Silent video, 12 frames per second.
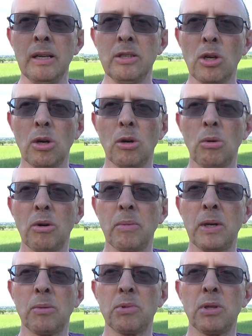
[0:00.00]
So what have
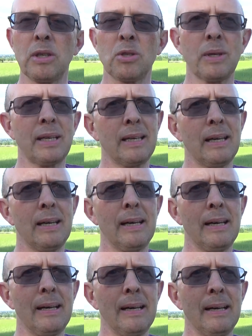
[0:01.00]
we been up to this week?
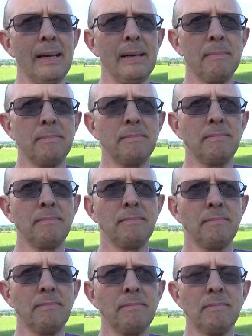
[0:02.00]

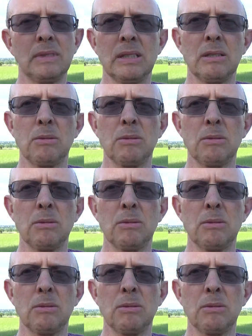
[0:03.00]
Um,